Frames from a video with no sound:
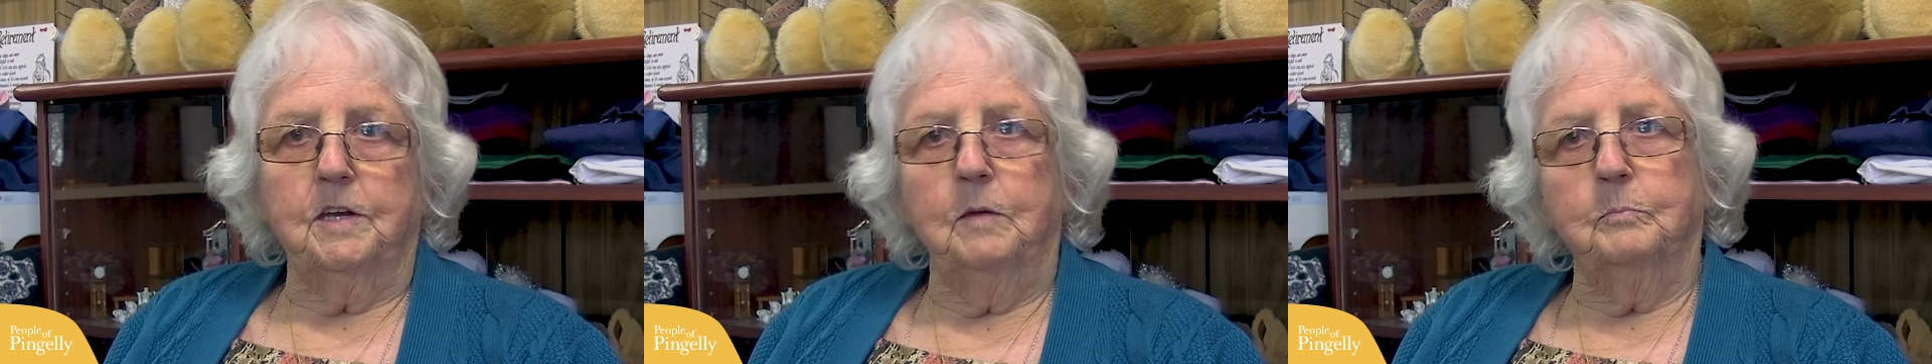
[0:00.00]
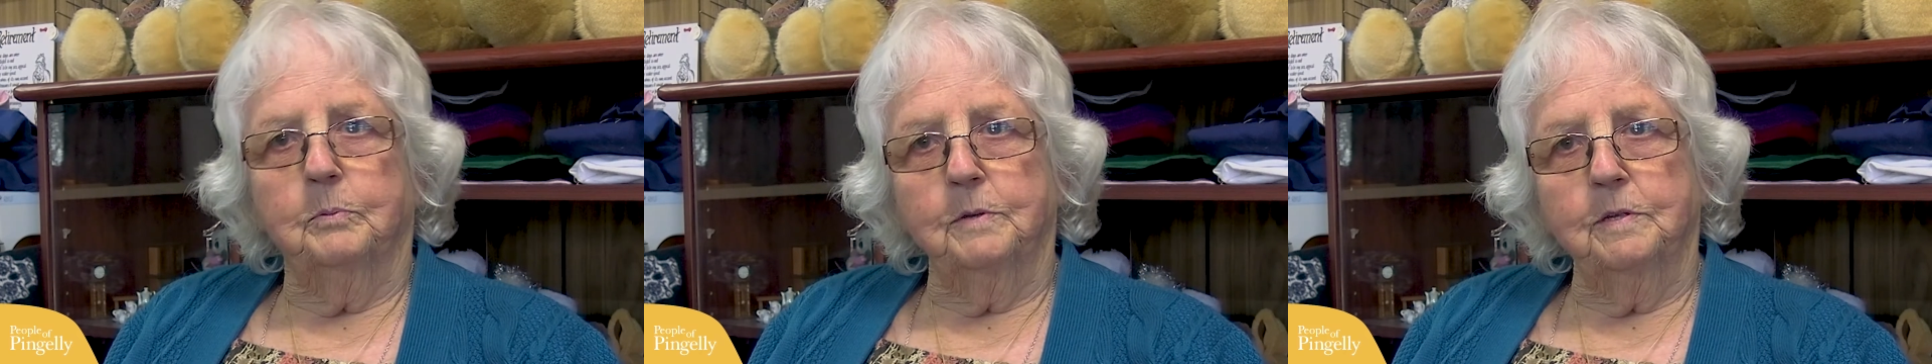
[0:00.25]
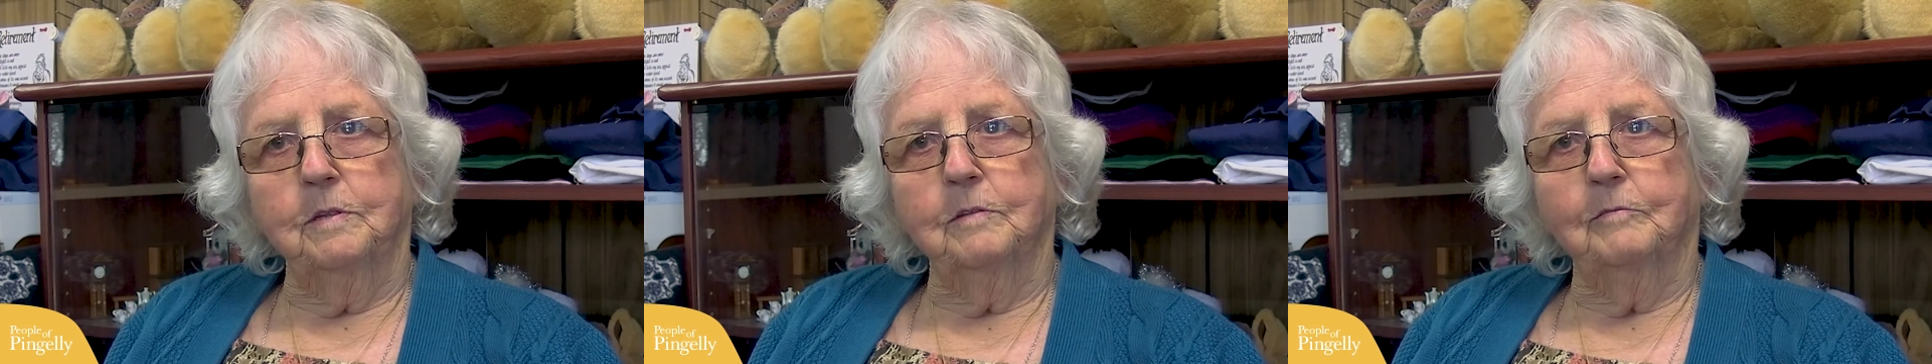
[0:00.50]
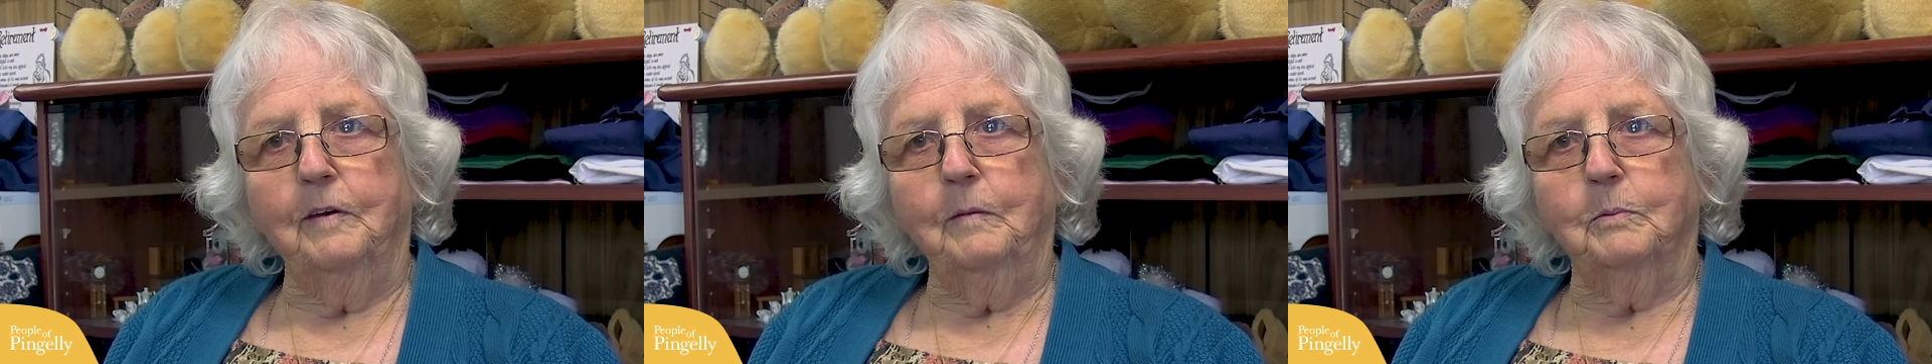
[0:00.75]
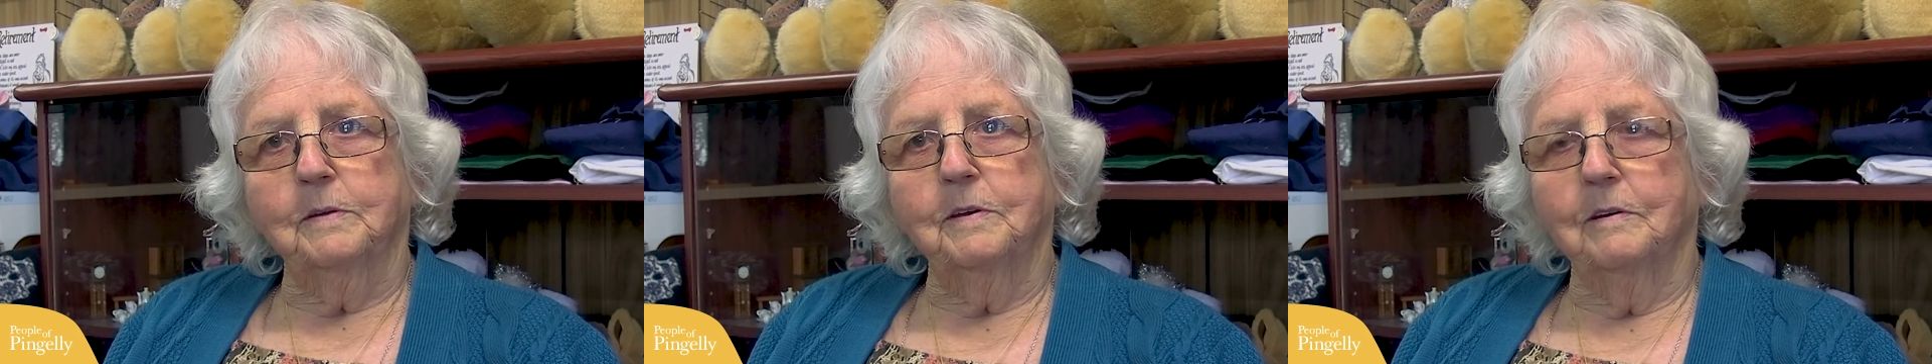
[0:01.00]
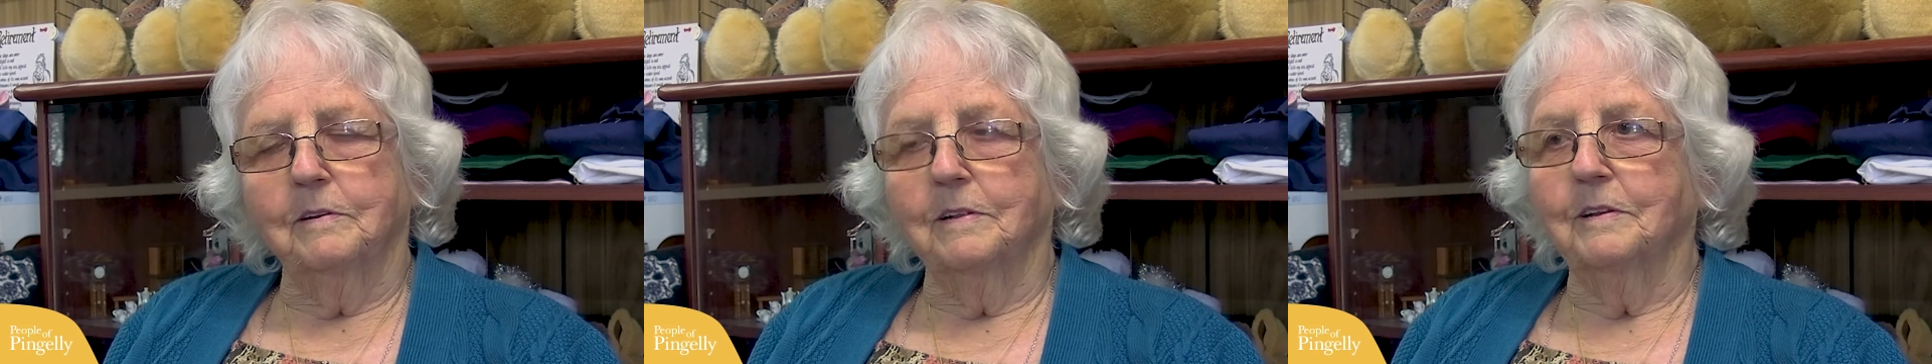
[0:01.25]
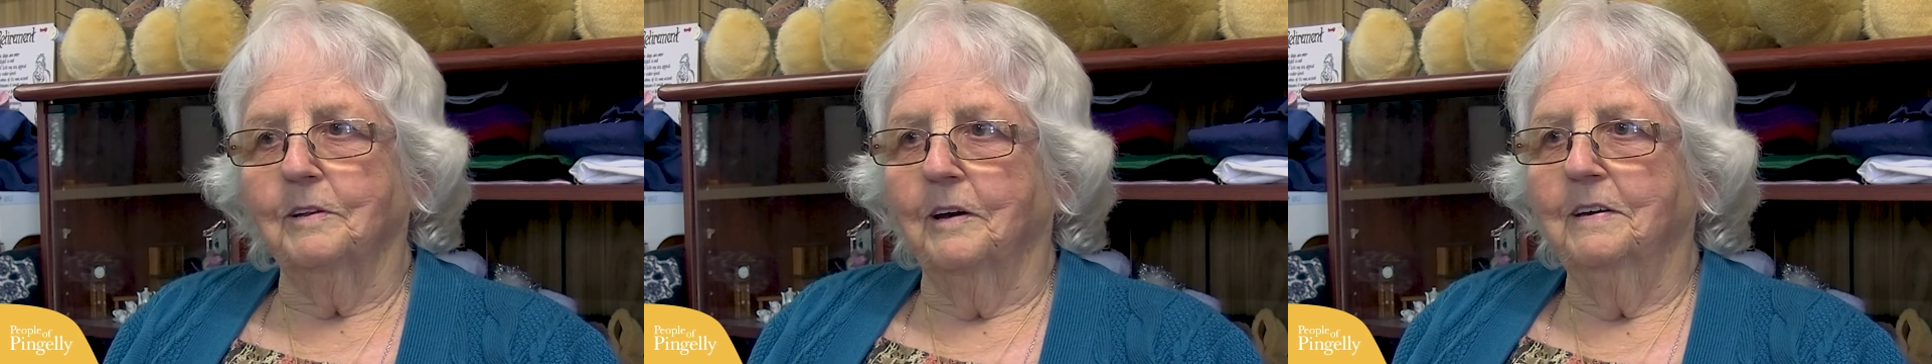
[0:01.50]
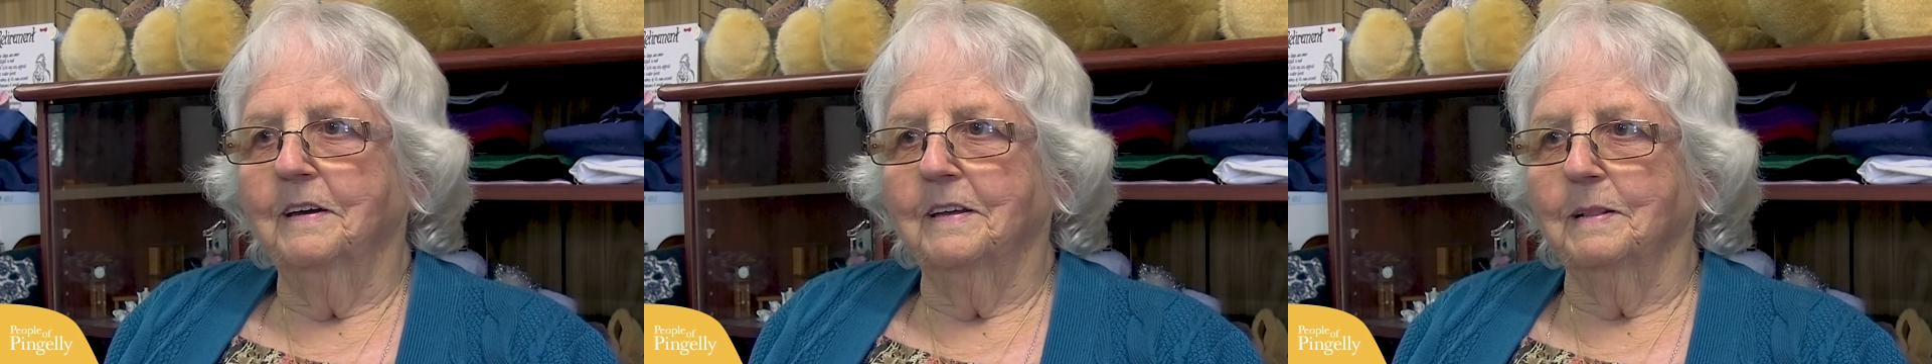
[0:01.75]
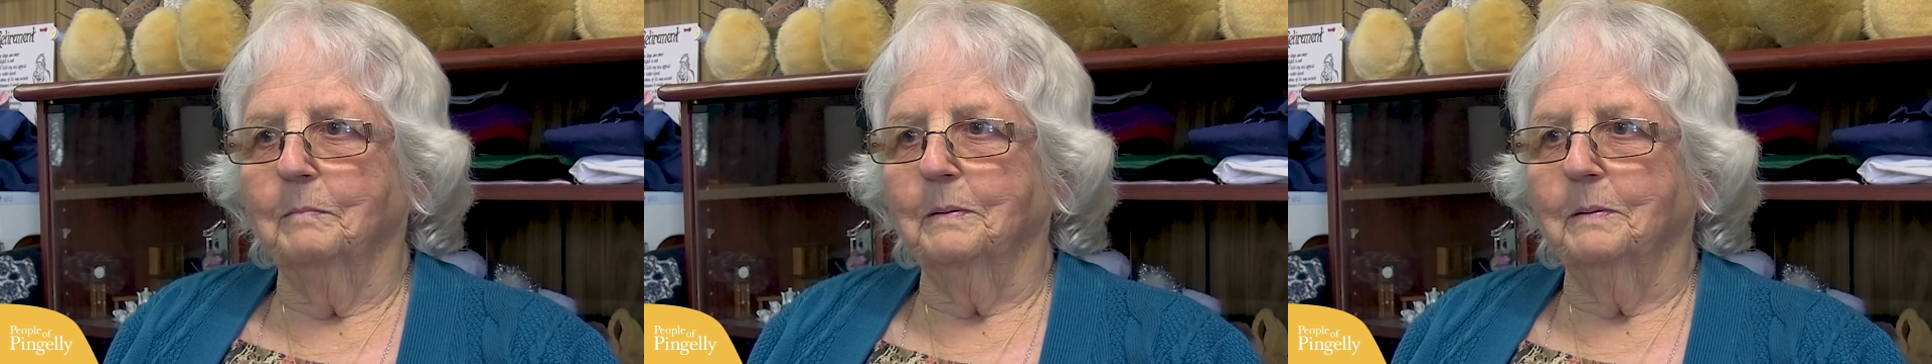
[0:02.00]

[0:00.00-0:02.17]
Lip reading: keep bringing the fabric, it'll